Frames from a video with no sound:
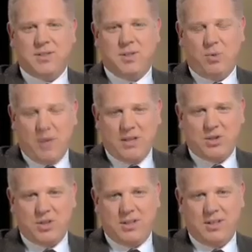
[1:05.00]
a
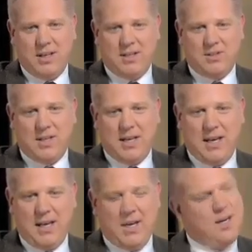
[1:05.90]
question and
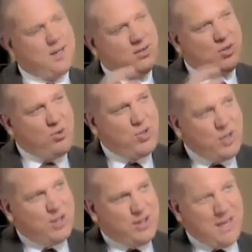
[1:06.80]
say, don't
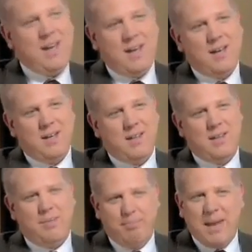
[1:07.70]
you think
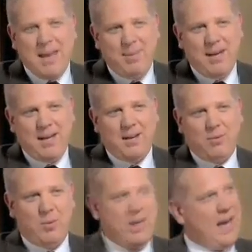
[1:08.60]
that maybe
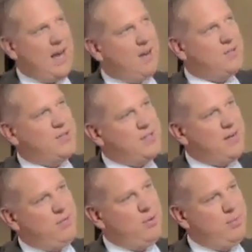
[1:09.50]
we have
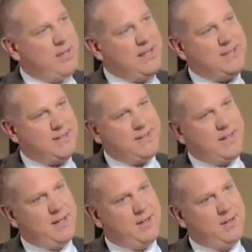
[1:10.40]
several pieces
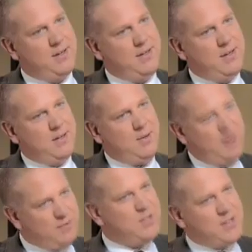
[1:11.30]
here? We
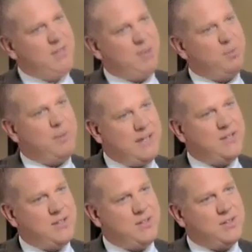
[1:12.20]
have several
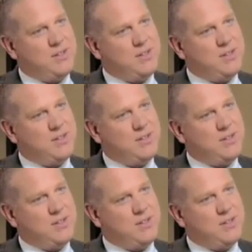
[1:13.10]
pieces.